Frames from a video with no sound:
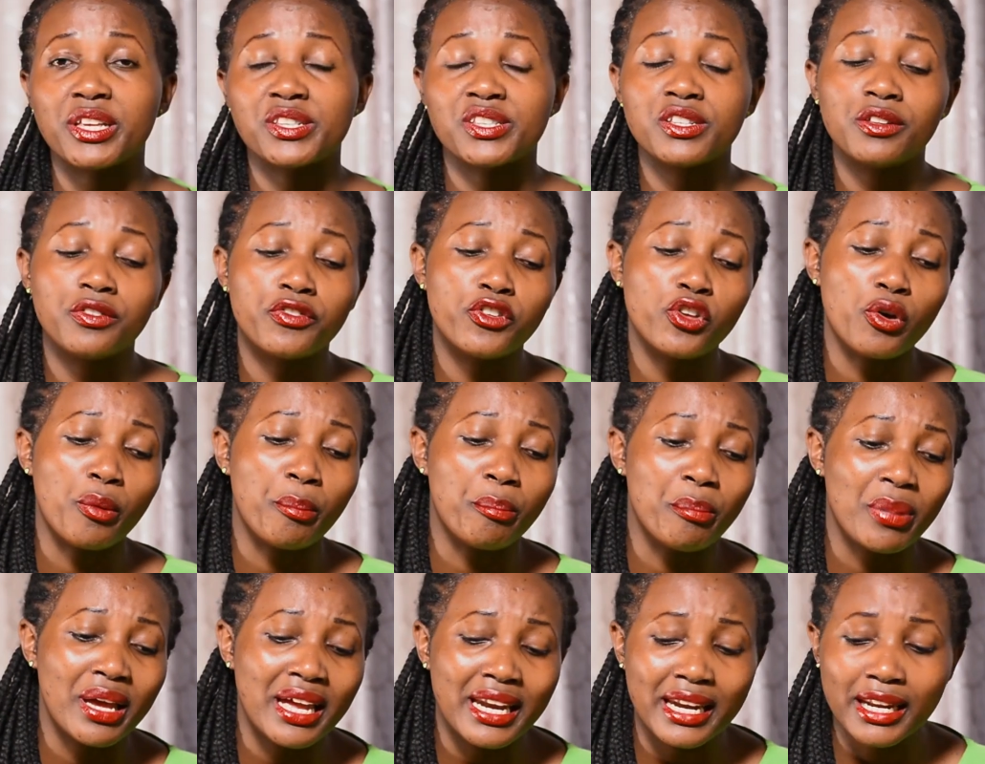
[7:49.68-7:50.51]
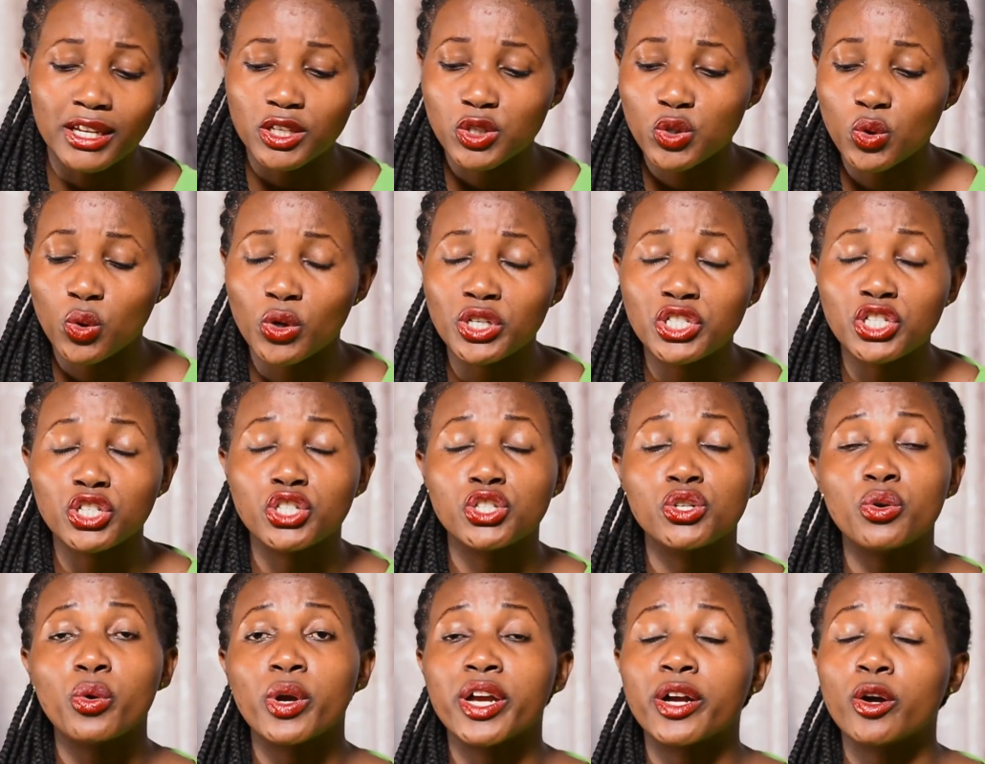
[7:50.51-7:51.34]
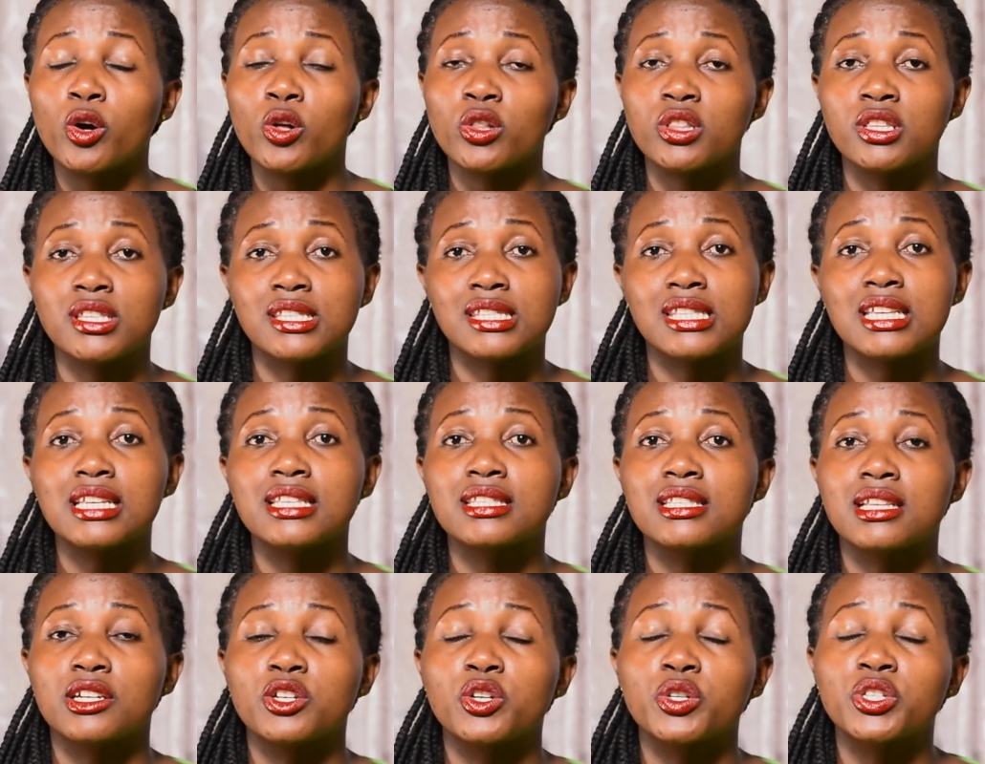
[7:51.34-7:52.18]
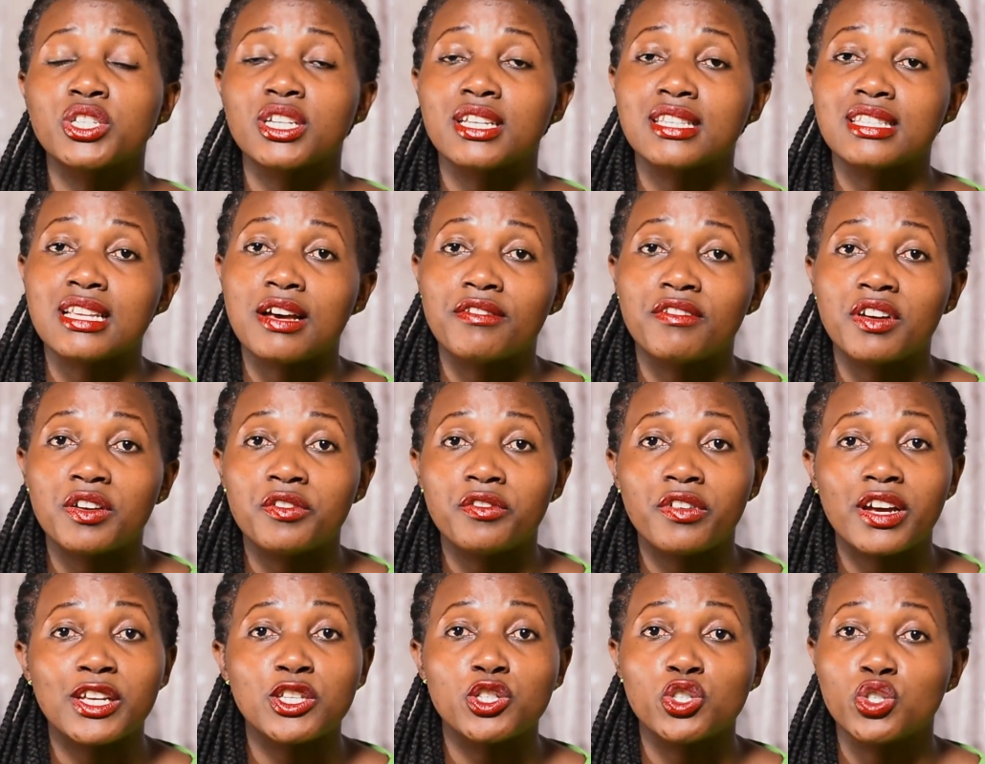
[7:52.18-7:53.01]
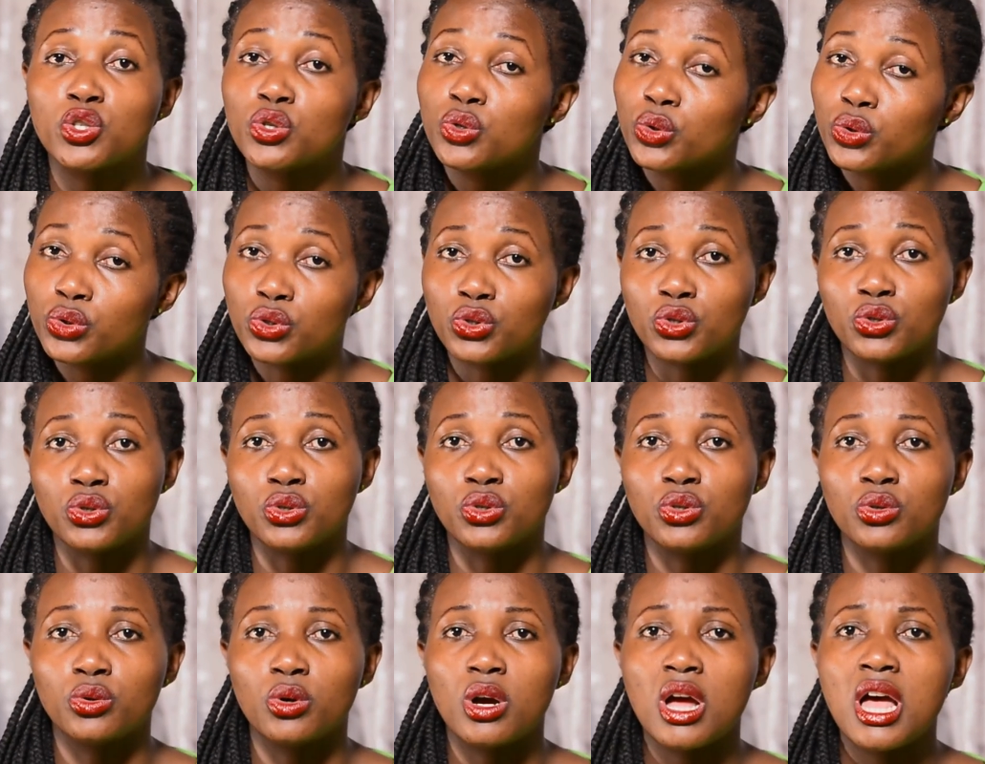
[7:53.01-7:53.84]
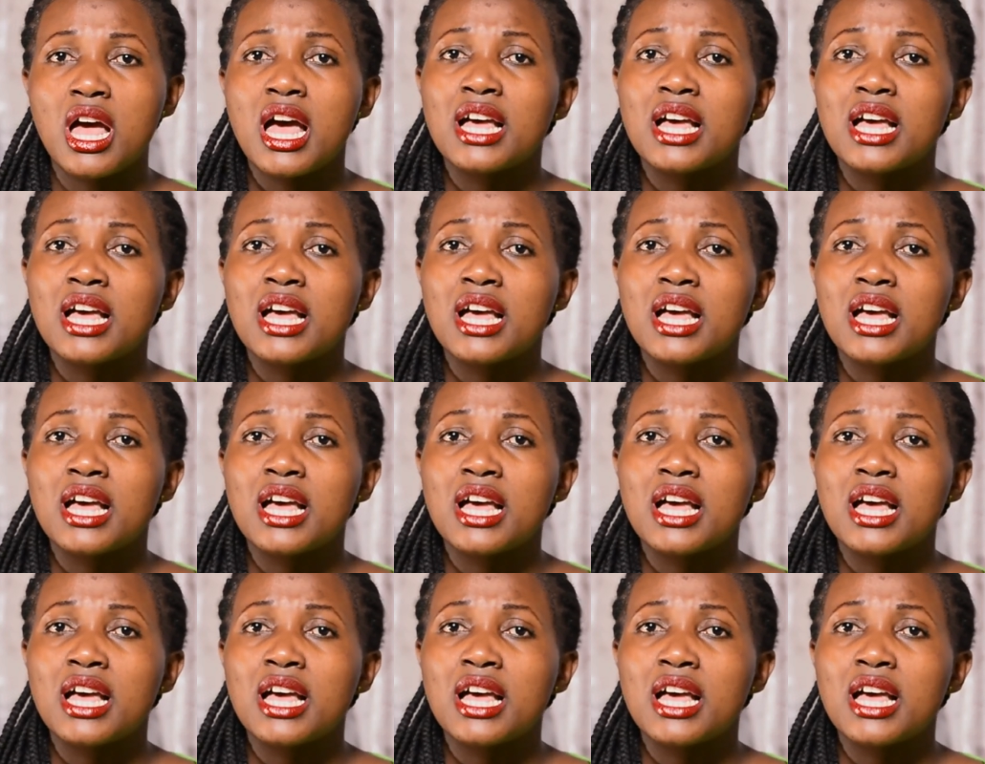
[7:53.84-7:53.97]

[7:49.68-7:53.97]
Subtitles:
yourself. You're bending, squatting, doing all these things the doctors have advised you not to do.